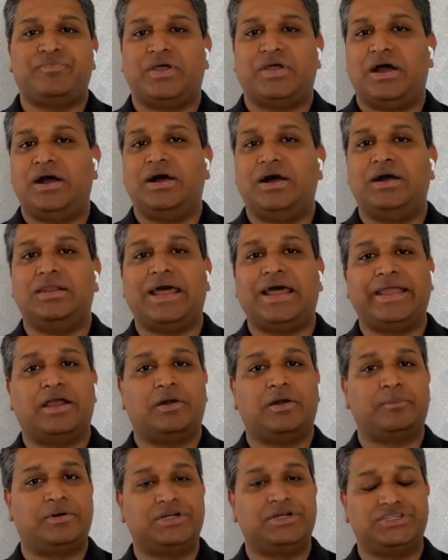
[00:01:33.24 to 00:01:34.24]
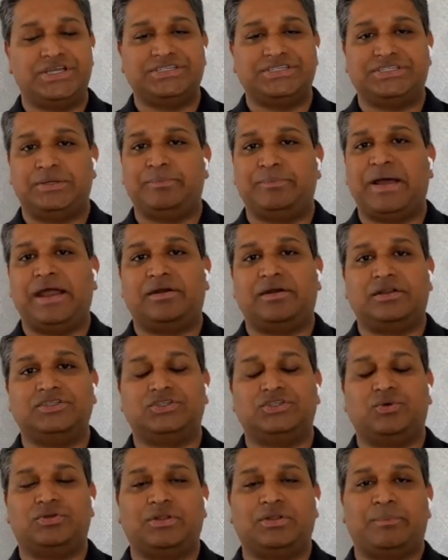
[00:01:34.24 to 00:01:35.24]
like her purchasing
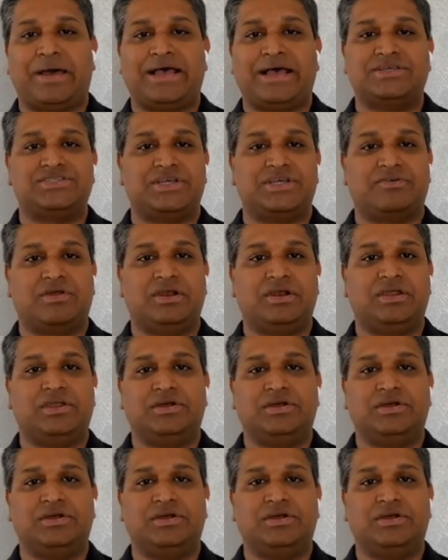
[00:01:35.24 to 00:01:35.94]
patterns over the past several